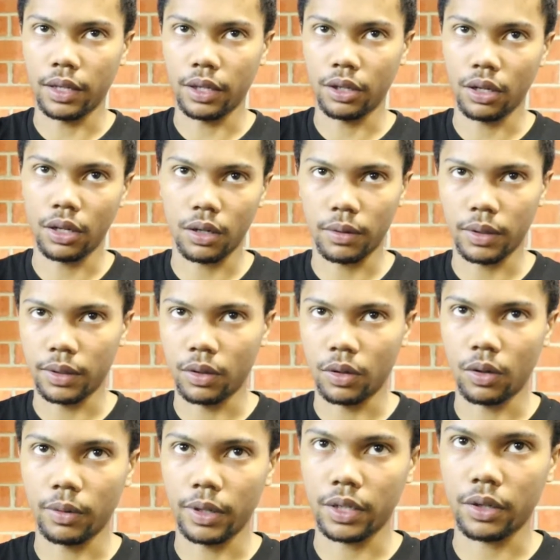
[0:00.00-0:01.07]
that you're going.
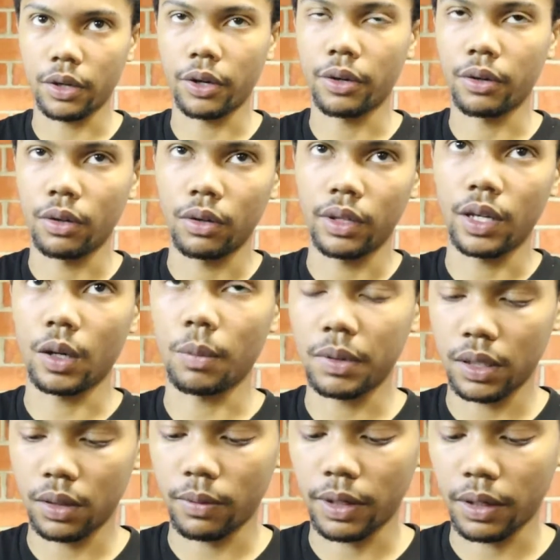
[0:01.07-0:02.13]
Always go the
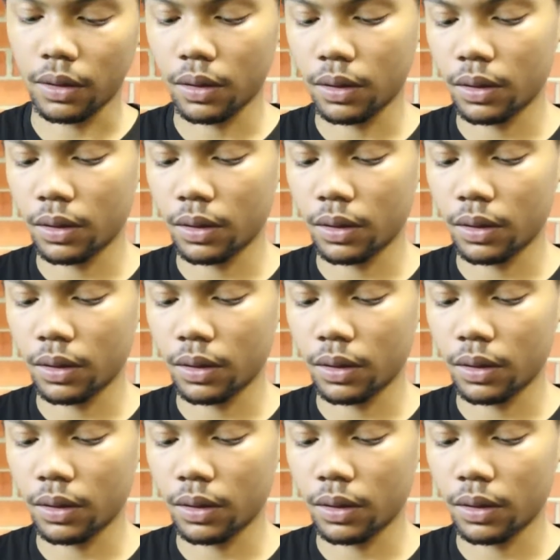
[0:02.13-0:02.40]
opposite way.